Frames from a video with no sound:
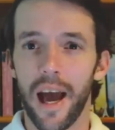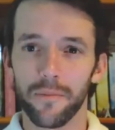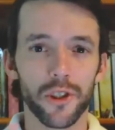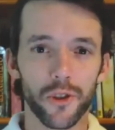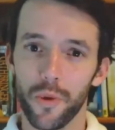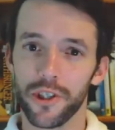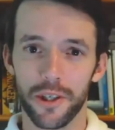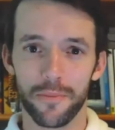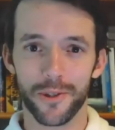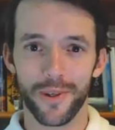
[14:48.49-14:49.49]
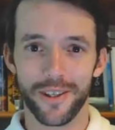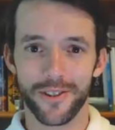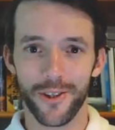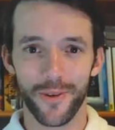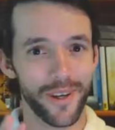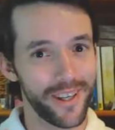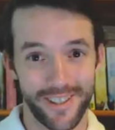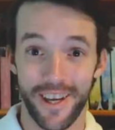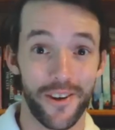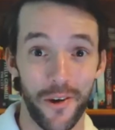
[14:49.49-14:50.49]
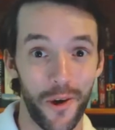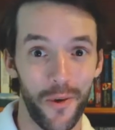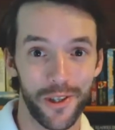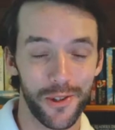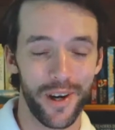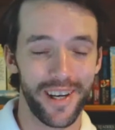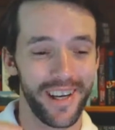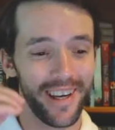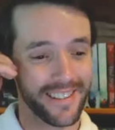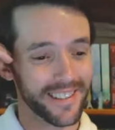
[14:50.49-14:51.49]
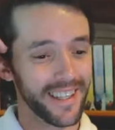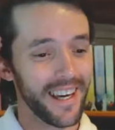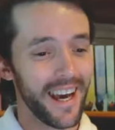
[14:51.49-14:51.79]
I'm just switching between the two because I don't know which one it is.